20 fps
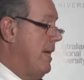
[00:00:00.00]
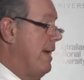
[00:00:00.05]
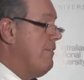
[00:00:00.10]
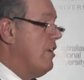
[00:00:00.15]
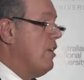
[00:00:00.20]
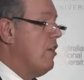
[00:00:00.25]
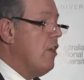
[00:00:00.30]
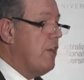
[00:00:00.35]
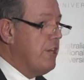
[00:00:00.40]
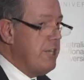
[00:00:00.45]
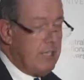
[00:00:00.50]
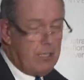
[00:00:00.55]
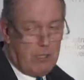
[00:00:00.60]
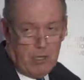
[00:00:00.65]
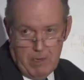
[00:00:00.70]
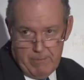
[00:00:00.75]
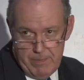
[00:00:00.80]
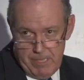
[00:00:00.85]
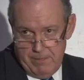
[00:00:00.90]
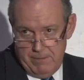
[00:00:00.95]
We have a lot in
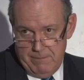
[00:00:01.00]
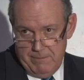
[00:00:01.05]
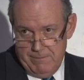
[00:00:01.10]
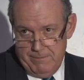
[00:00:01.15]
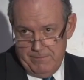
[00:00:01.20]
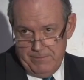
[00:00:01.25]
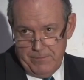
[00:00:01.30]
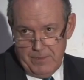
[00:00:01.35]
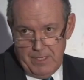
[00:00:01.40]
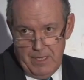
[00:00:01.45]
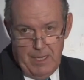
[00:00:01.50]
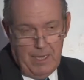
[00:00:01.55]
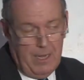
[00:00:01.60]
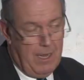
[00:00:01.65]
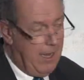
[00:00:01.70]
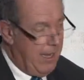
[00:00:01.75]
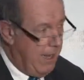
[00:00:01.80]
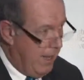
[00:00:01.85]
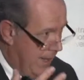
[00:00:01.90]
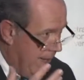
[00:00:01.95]
common,
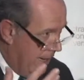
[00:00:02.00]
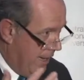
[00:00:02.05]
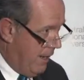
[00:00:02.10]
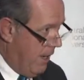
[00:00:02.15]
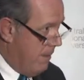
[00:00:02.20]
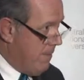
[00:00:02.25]
and